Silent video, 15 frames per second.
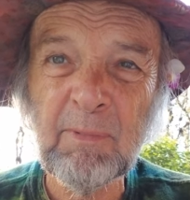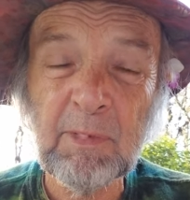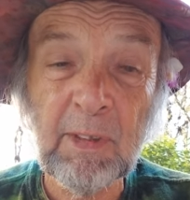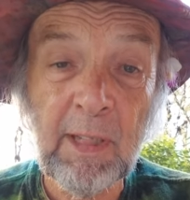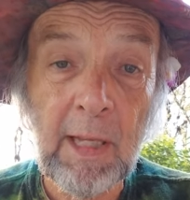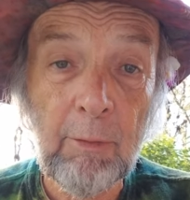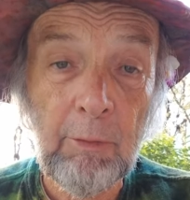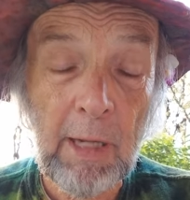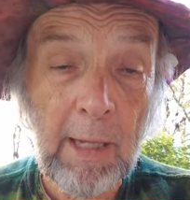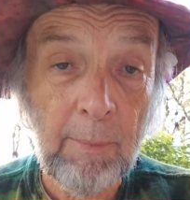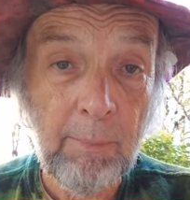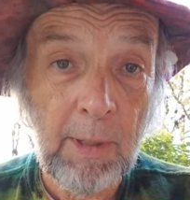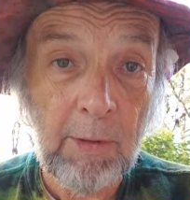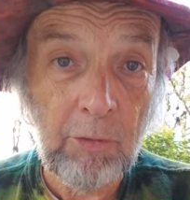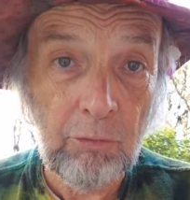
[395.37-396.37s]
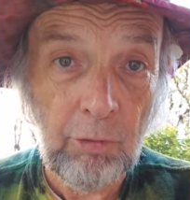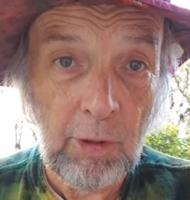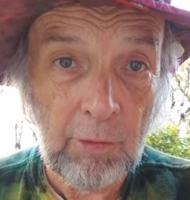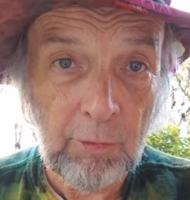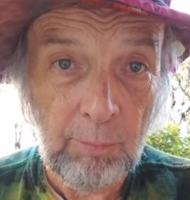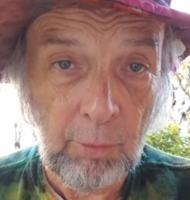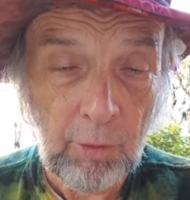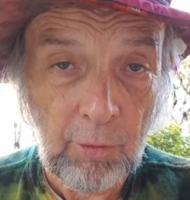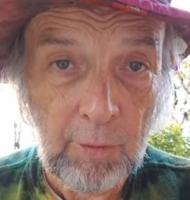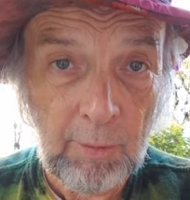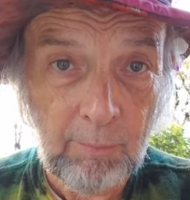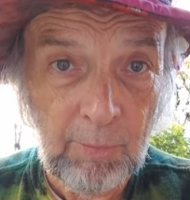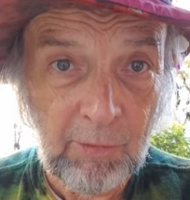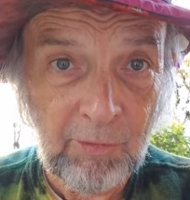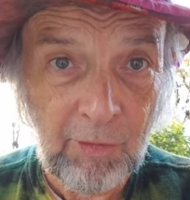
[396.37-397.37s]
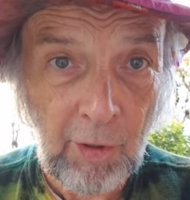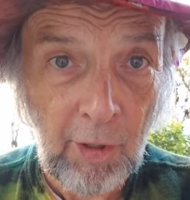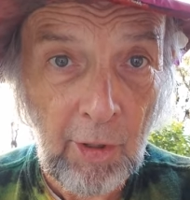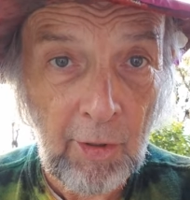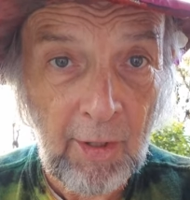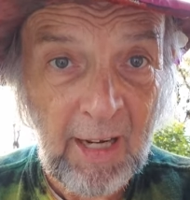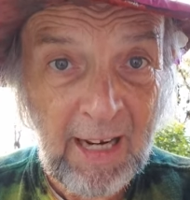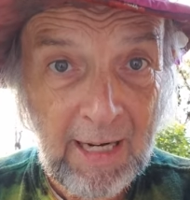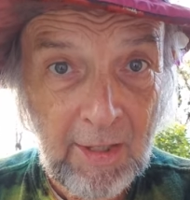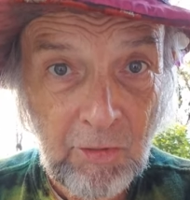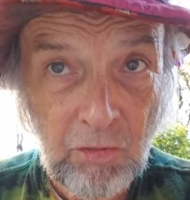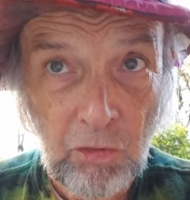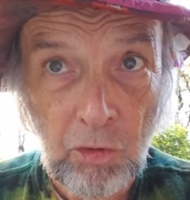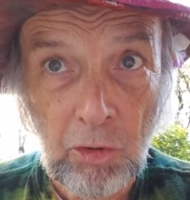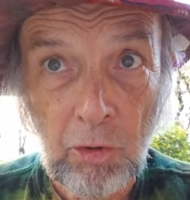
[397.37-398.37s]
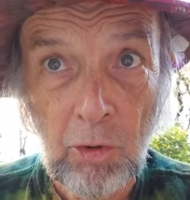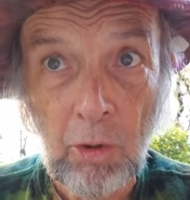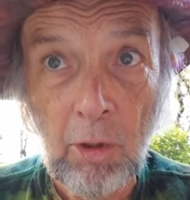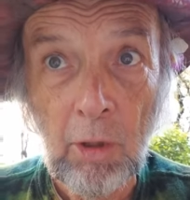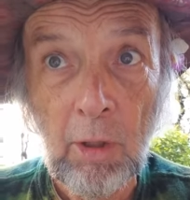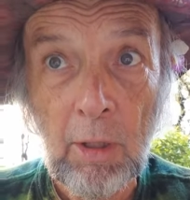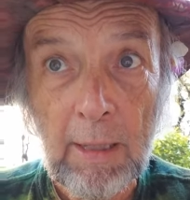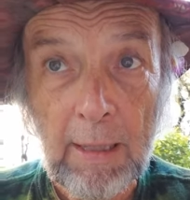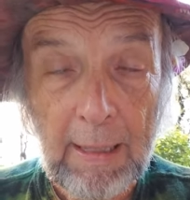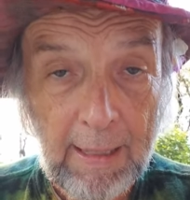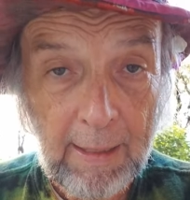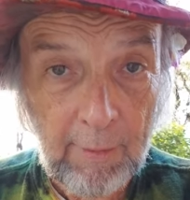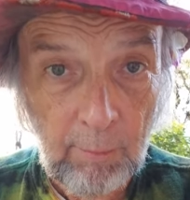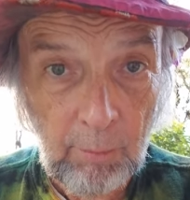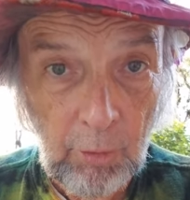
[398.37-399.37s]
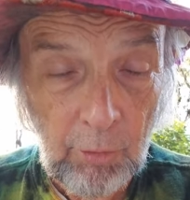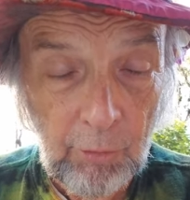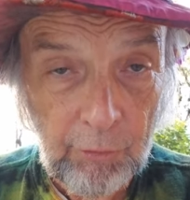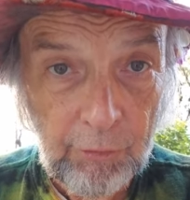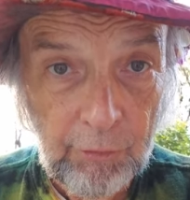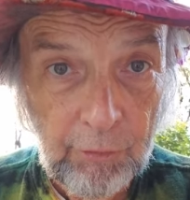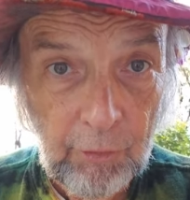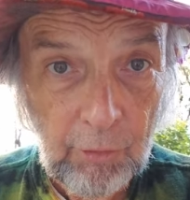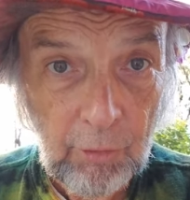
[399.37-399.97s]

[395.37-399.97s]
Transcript: They had been transporting bizarre Asian animals.